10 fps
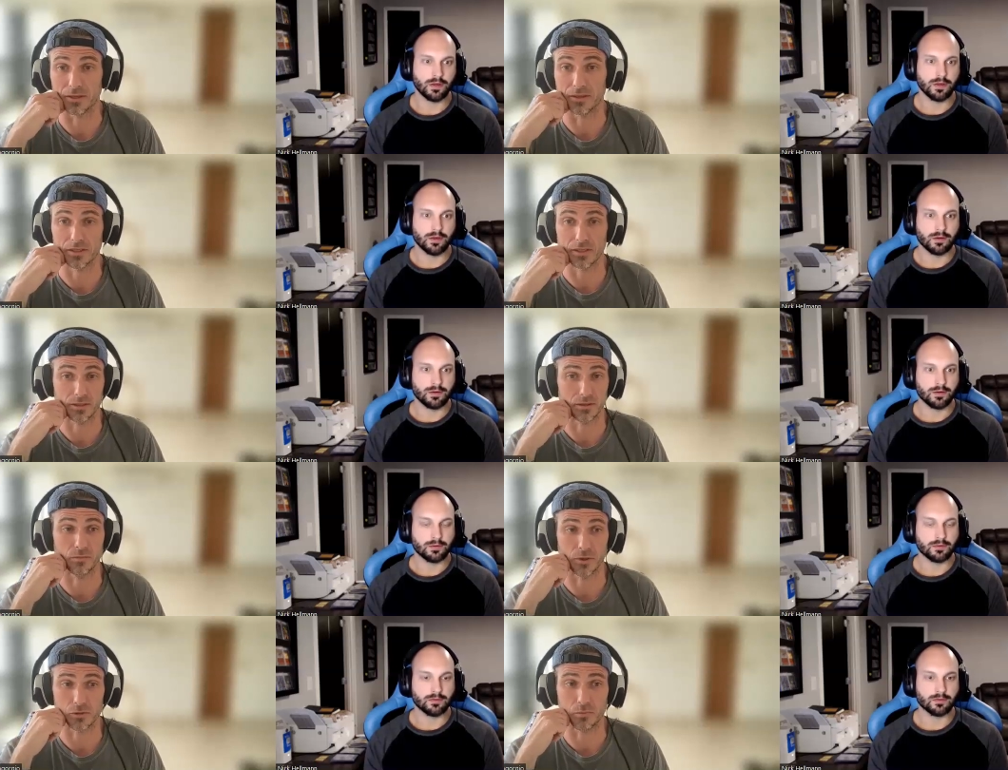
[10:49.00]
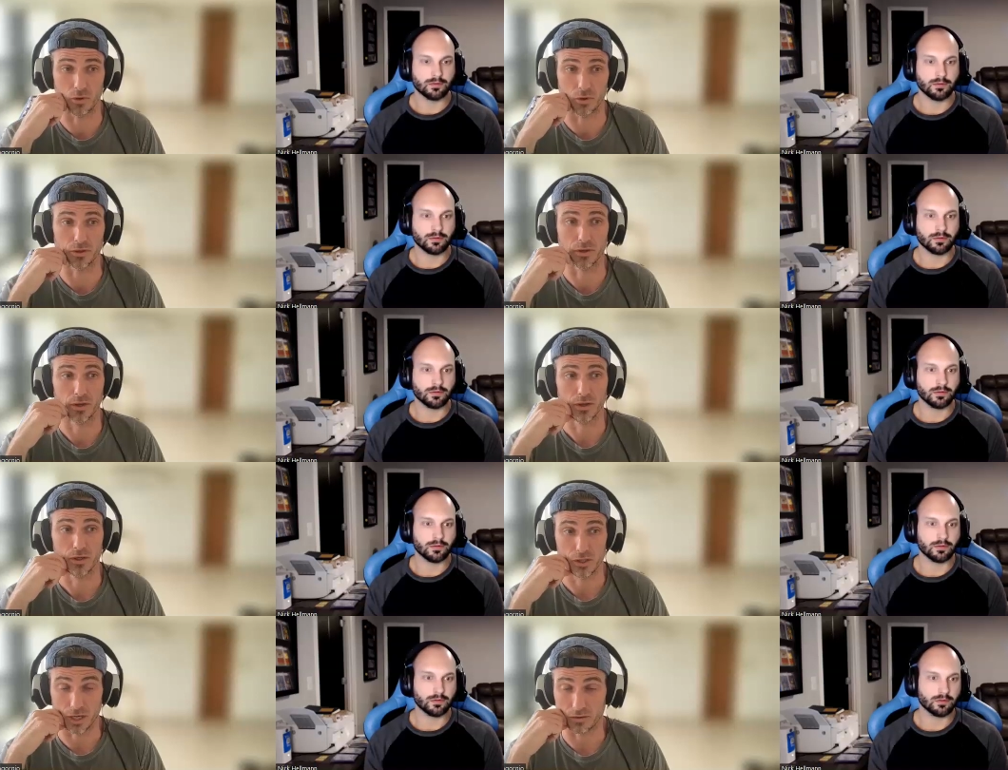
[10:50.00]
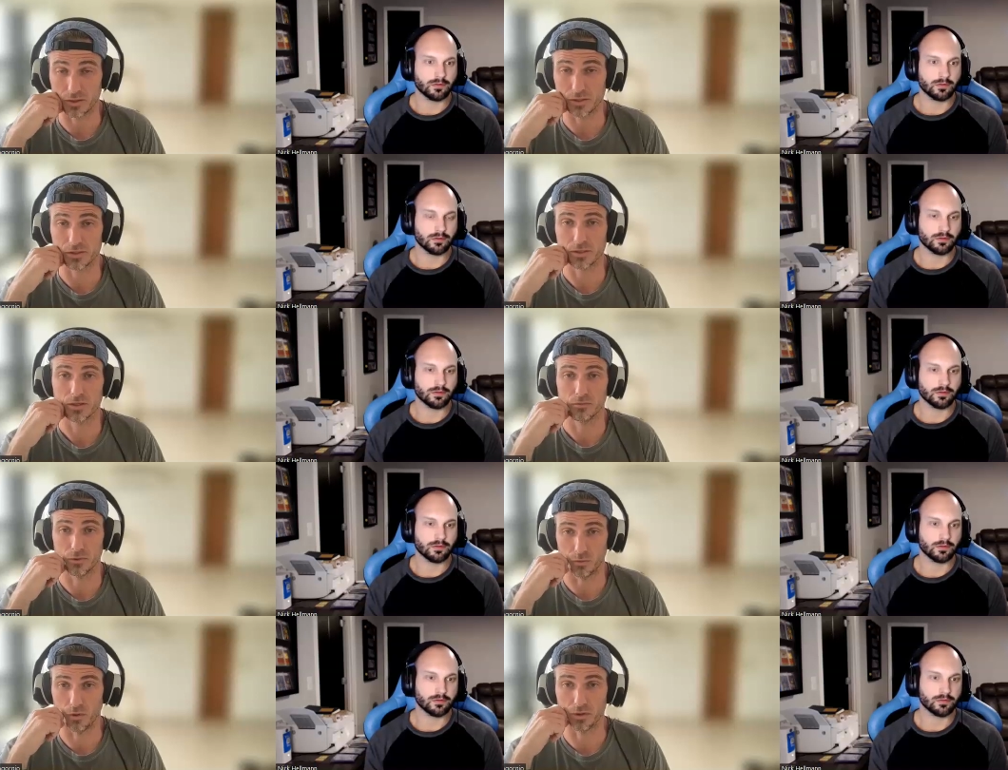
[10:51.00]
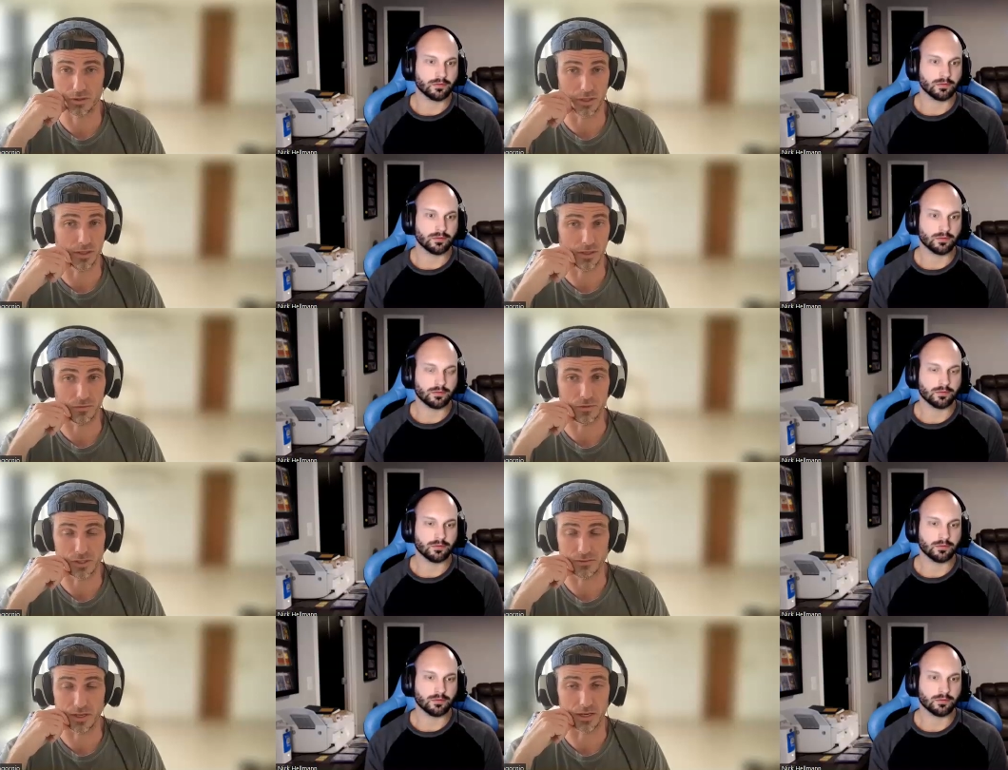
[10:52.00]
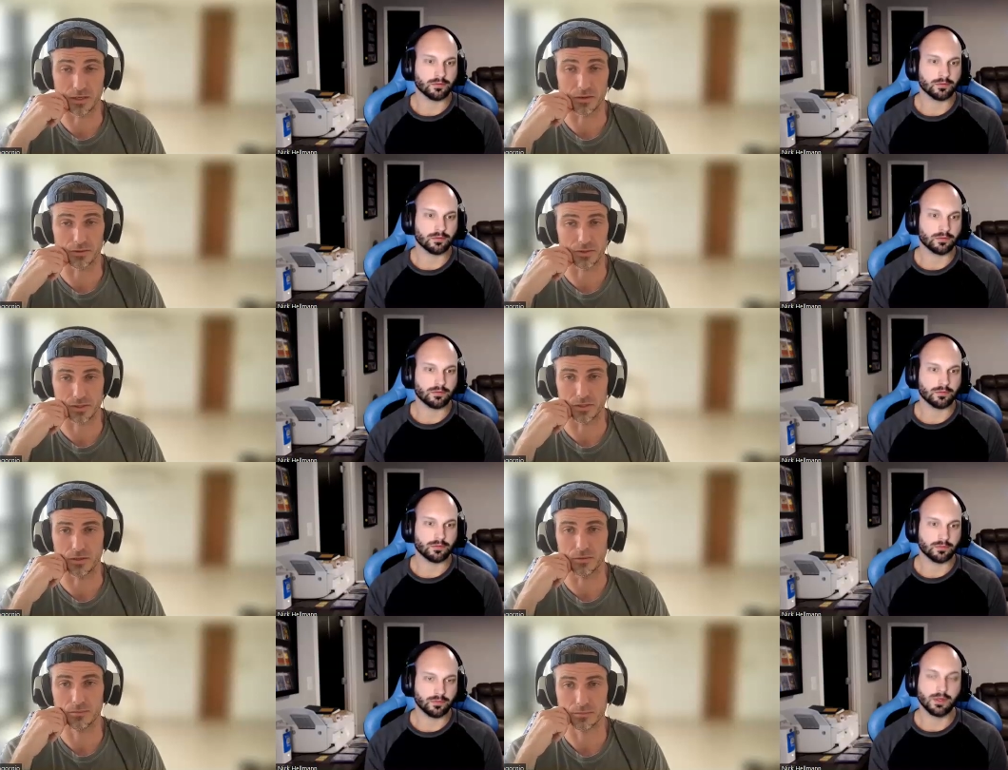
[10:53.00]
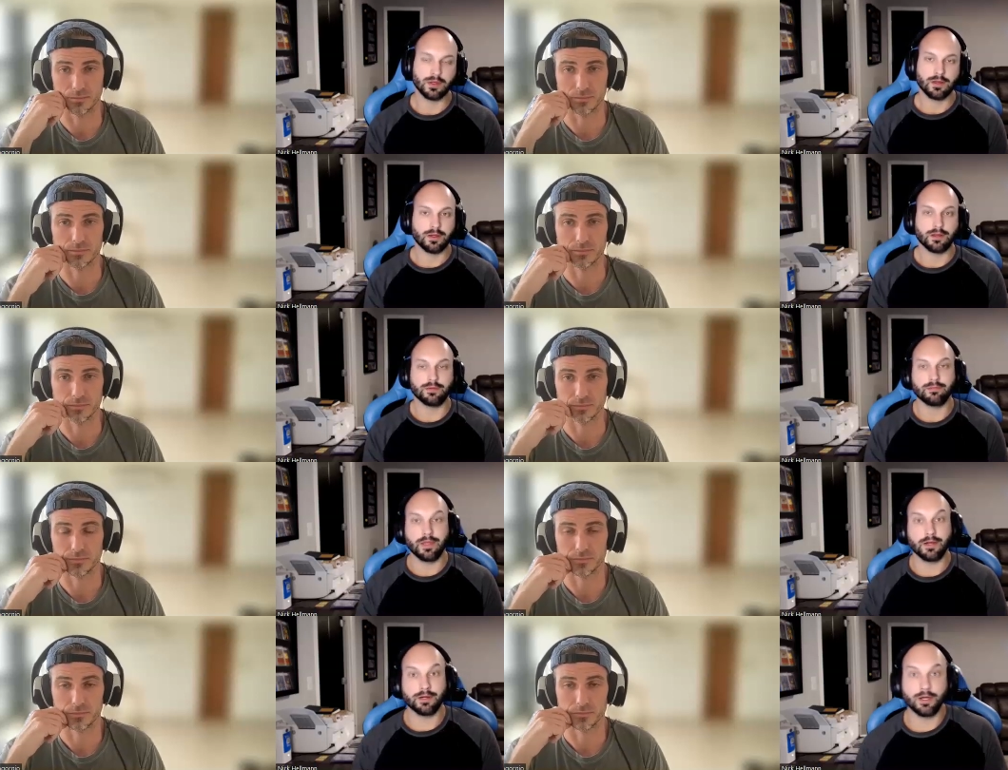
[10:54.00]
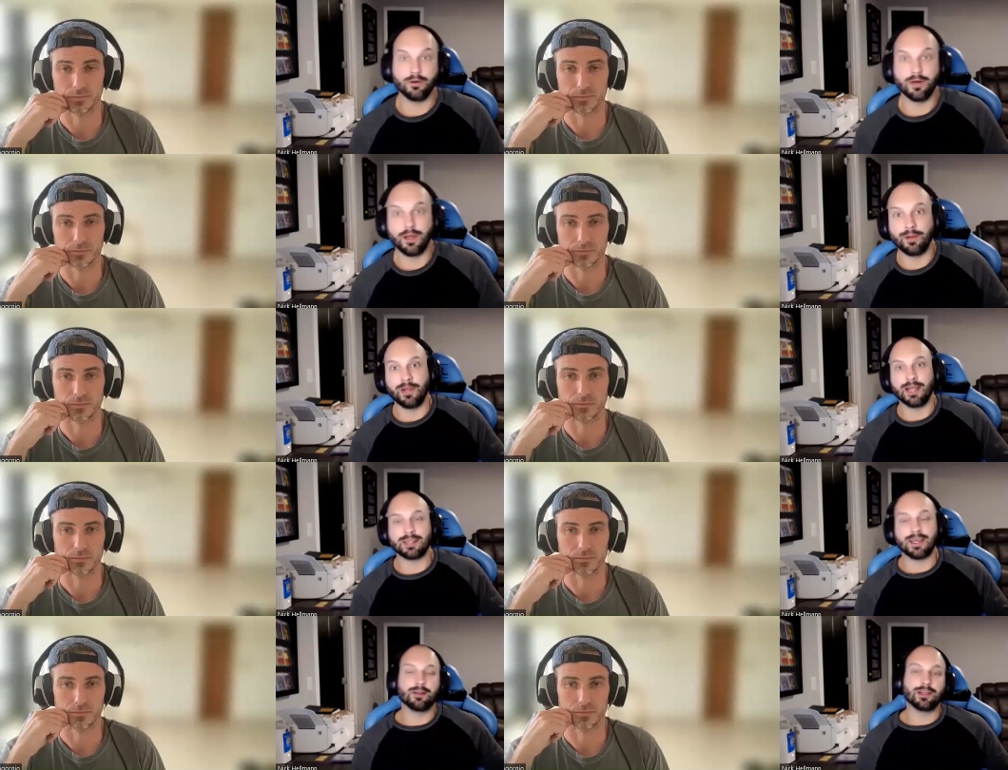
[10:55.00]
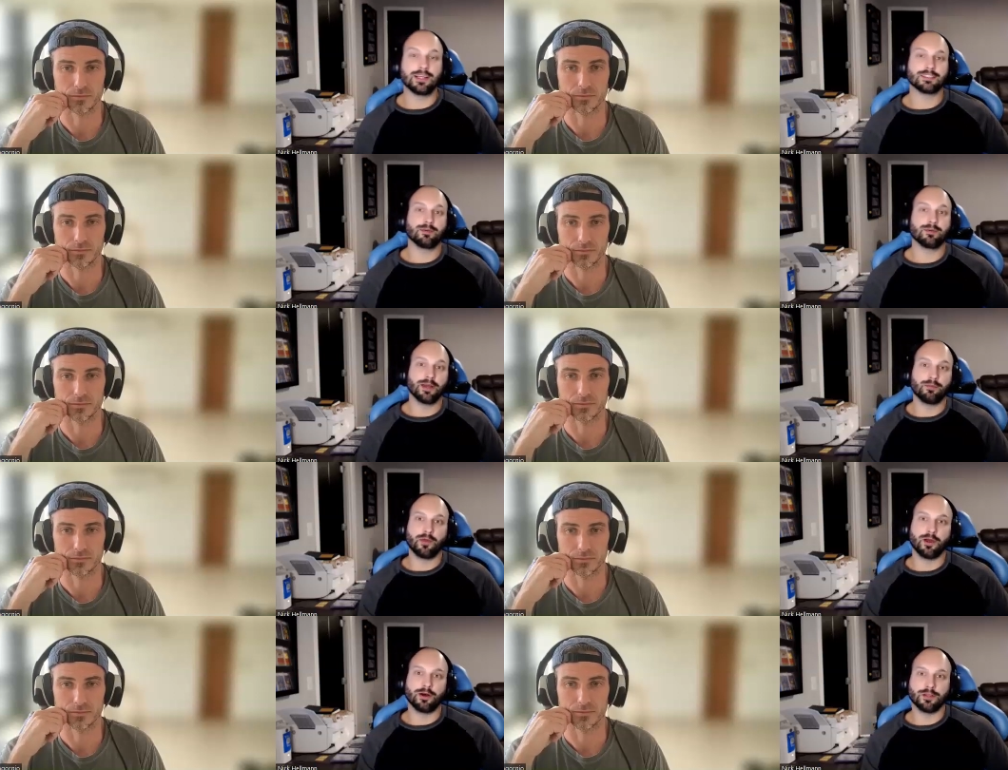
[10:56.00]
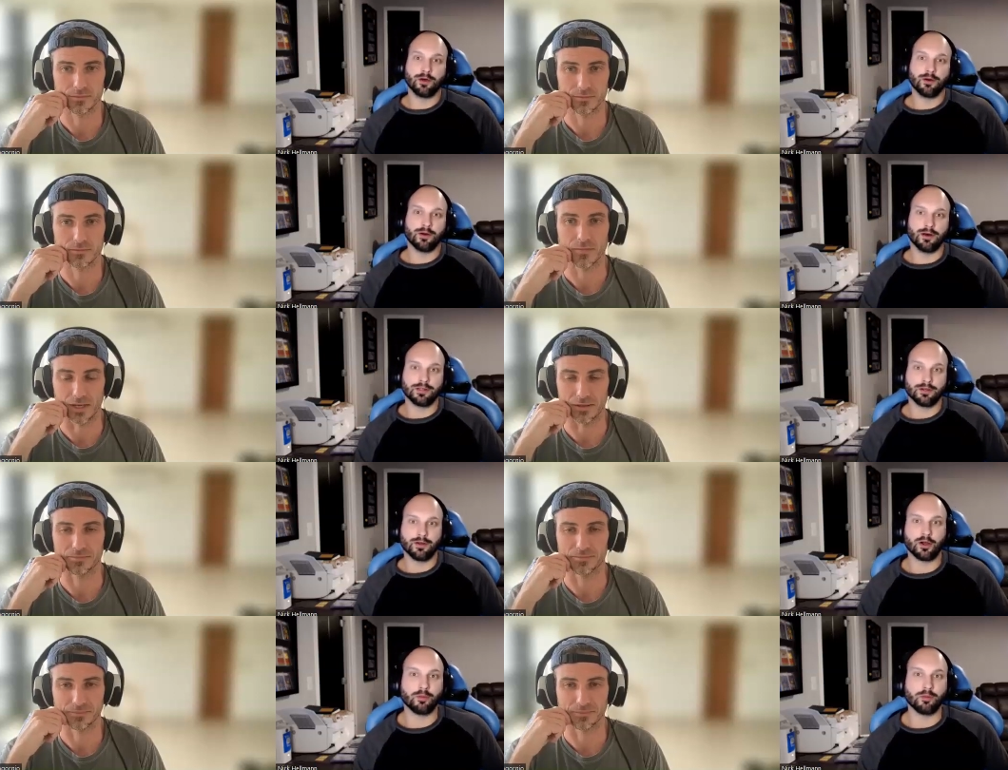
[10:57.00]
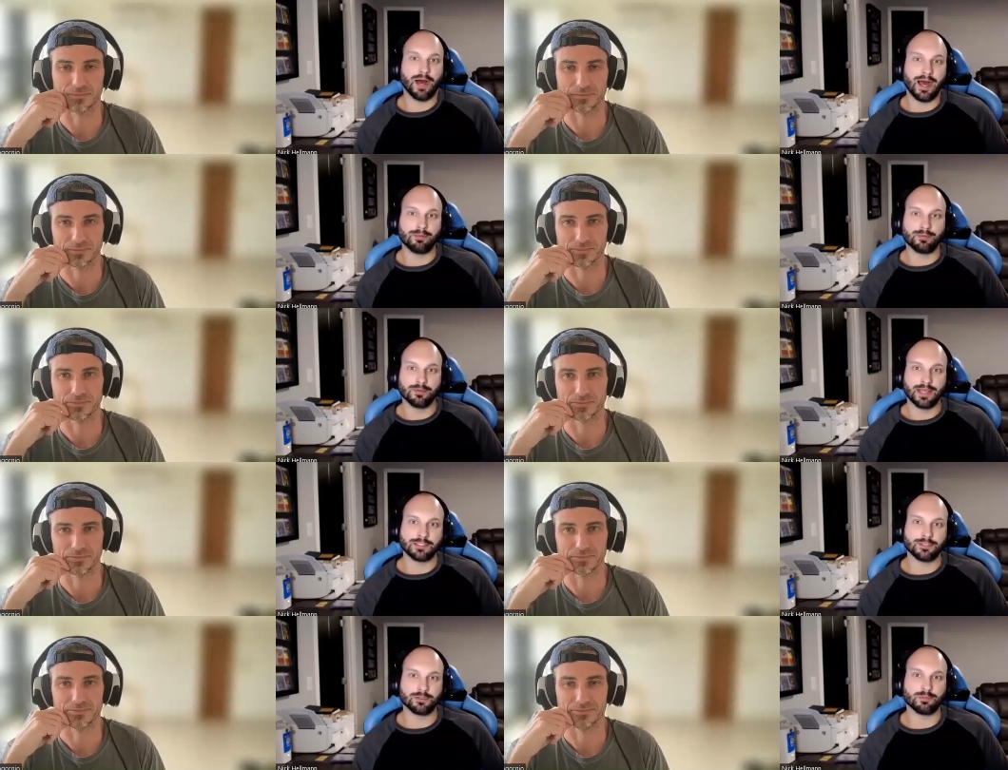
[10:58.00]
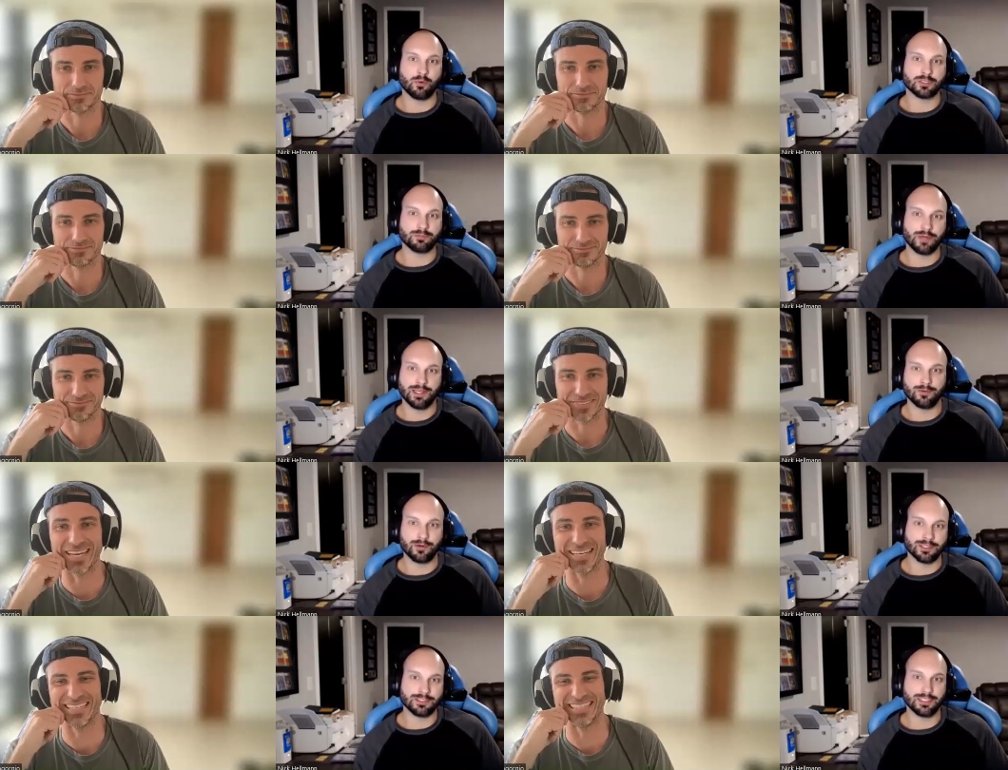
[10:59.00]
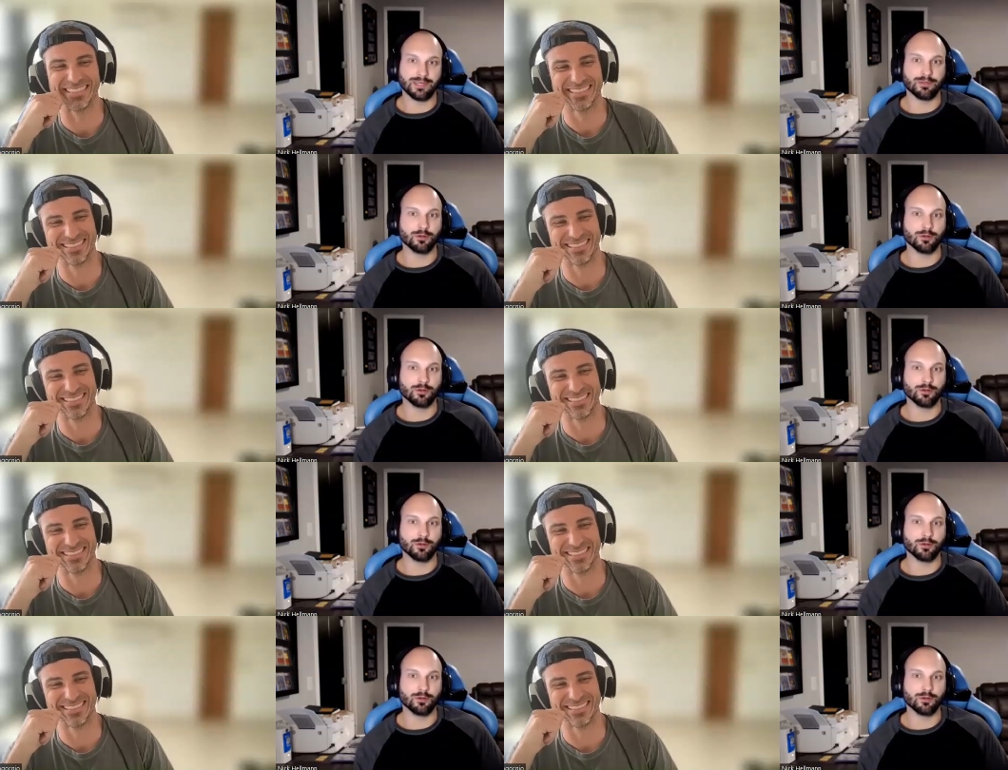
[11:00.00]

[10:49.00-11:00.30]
Speaker 1: they say that they're much more generous rewards than they've received at any other casino and there you
Speaker 2: go. I mean, we got the holidays coming up. We all know uh, yeah. your uncle Bob likes to do sports betting. We're gonna see him